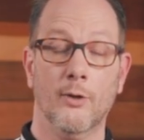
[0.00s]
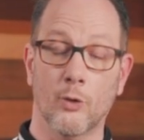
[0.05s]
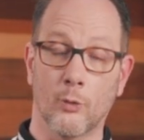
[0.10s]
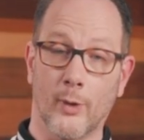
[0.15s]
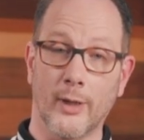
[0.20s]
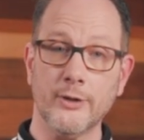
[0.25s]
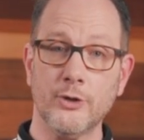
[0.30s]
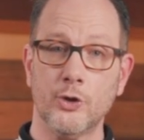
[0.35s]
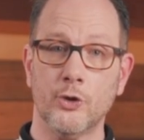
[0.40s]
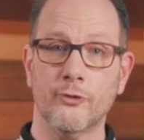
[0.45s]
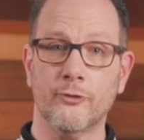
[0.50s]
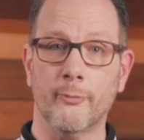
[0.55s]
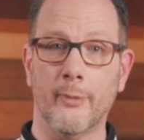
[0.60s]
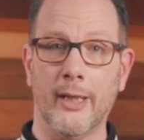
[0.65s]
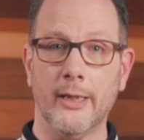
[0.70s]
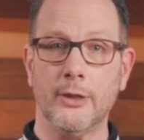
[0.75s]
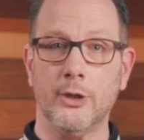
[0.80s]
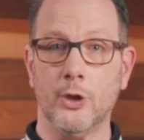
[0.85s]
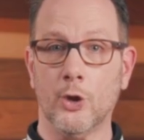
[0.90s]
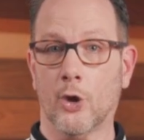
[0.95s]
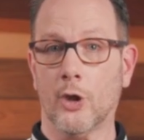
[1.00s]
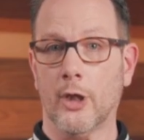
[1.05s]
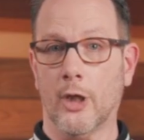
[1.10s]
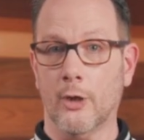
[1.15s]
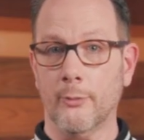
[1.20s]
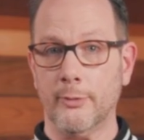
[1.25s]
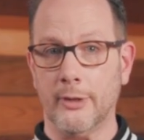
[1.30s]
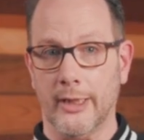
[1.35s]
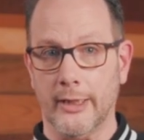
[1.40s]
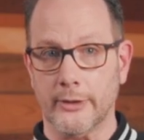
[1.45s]
Once you've made your
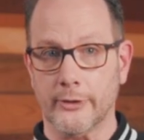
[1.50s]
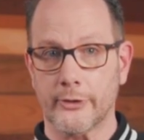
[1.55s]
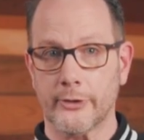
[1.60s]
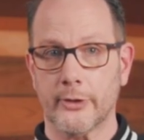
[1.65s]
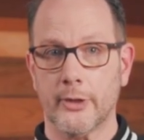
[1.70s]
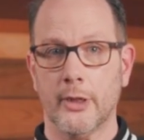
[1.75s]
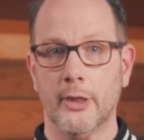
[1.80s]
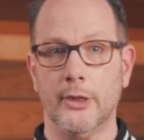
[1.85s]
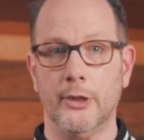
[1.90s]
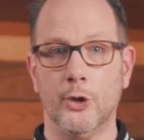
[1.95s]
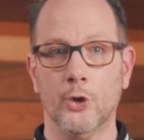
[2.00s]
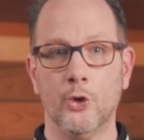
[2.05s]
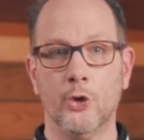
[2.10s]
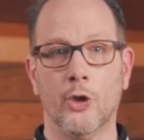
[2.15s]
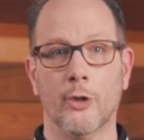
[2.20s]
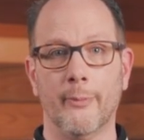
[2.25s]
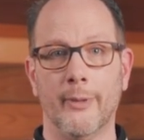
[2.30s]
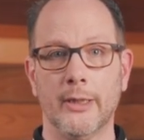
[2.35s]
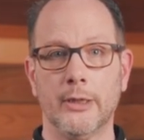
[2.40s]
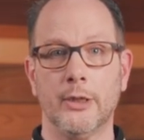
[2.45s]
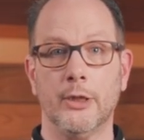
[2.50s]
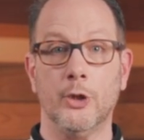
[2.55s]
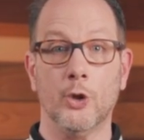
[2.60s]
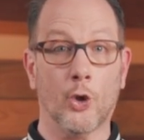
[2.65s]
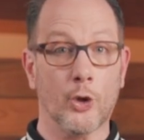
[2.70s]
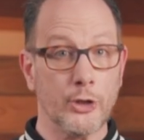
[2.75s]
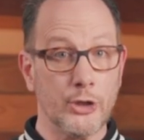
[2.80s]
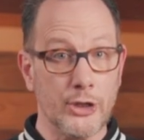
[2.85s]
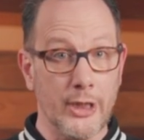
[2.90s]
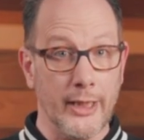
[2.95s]
updates, you commit
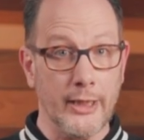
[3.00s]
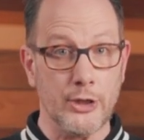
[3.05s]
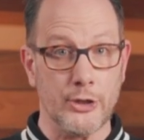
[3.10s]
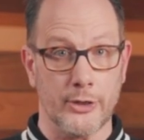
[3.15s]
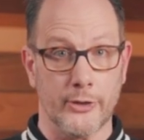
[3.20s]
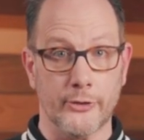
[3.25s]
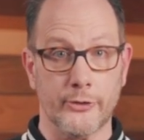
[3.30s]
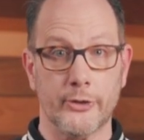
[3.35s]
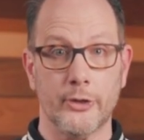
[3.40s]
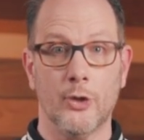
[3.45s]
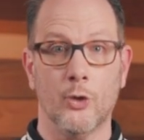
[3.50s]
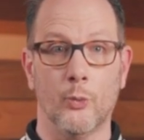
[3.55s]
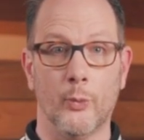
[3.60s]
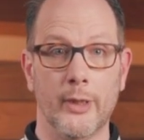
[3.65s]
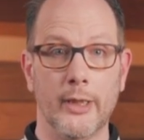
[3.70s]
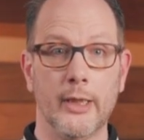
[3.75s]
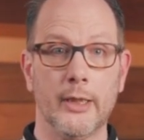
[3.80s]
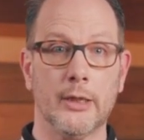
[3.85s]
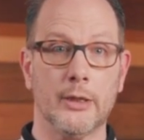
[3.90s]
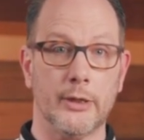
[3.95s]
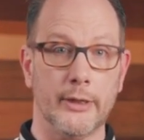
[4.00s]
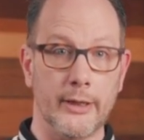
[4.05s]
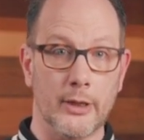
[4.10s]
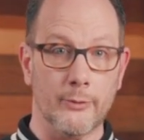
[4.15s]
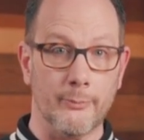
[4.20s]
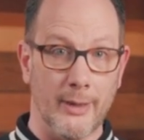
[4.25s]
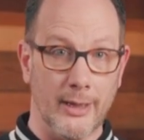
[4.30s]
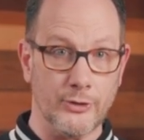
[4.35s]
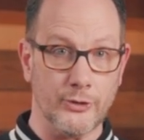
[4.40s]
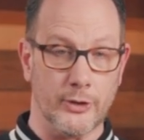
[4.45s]
your changes with a clear
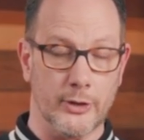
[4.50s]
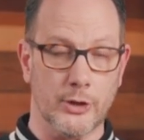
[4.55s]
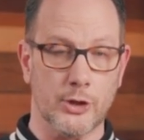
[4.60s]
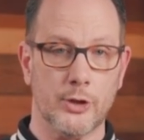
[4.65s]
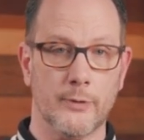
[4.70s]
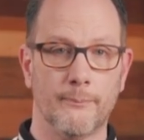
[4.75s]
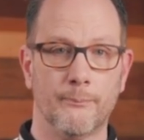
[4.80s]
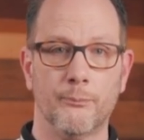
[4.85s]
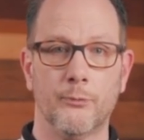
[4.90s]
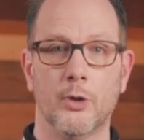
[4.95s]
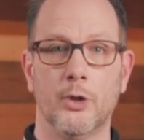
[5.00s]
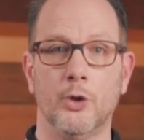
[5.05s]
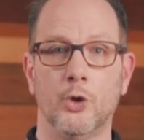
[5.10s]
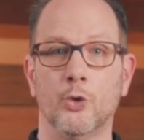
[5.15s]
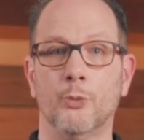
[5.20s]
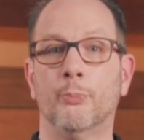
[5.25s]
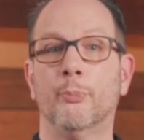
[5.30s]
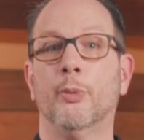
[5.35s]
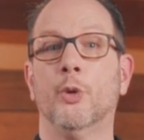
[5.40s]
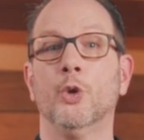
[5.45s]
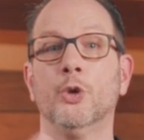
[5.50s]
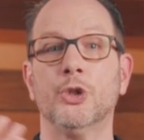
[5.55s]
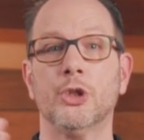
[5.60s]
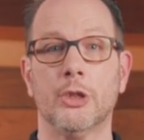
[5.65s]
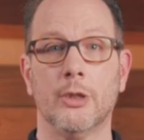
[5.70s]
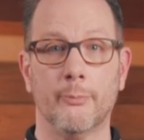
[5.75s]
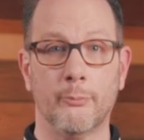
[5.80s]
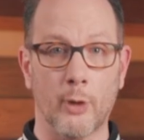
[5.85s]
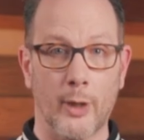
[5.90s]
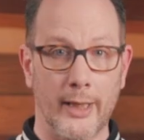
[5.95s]
message. You push
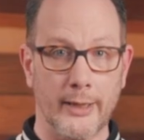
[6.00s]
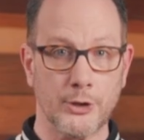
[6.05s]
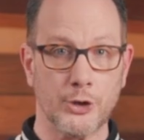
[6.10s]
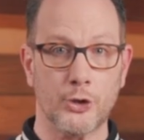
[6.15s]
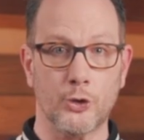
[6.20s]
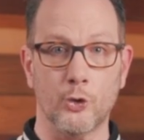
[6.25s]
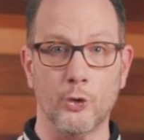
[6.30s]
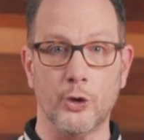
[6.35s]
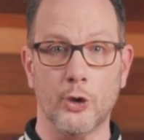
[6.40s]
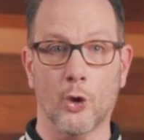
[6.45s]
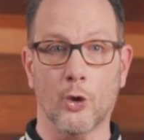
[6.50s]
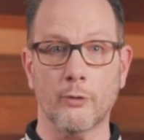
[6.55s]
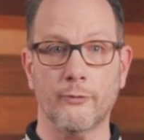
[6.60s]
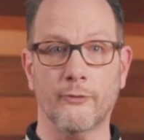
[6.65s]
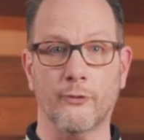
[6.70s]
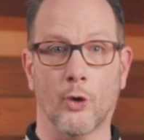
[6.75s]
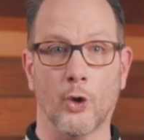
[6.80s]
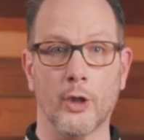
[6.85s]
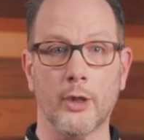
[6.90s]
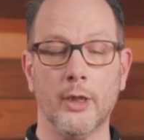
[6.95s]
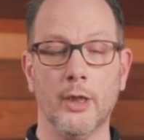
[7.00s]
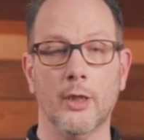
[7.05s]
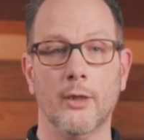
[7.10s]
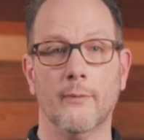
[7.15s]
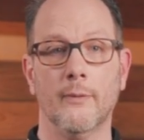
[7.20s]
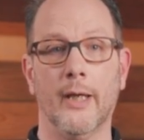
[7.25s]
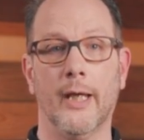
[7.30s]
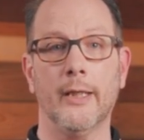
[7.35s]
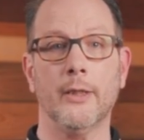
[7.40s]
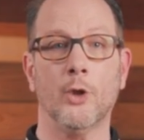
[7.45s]
the branch to your fork
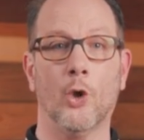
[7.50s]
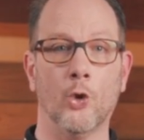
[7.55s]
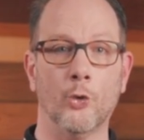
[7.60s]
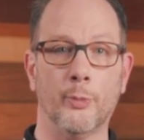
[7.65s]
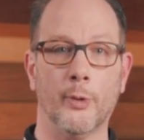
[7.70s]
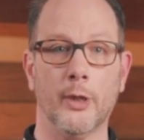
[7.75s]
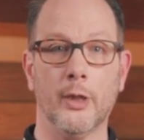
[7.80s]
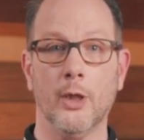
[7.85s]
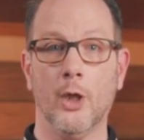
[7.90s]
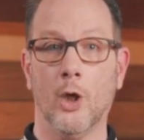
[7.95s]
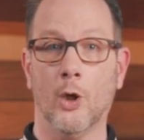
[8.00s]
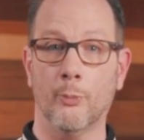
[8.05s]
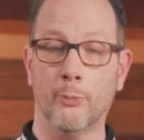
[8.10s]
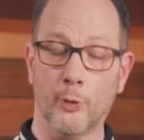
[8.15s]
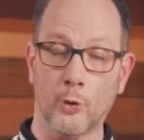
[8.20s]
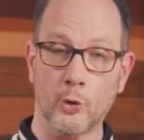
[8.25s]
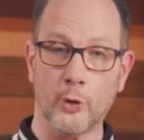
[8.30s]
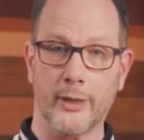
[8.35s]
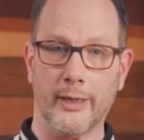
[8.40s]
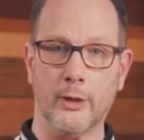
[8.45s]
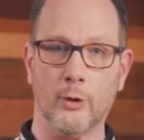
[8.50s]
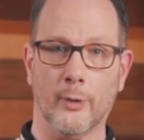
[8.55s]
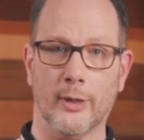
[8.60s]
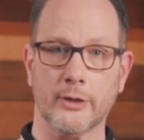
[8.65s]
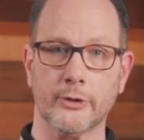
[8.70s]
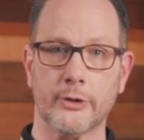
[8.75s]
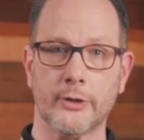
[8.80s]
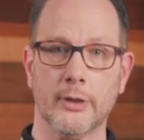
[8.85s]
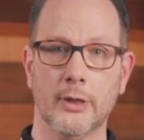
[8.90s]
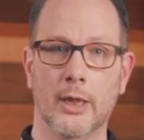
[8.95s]
and open a pull
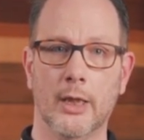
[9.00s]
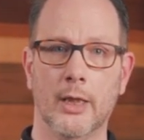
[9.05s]
request.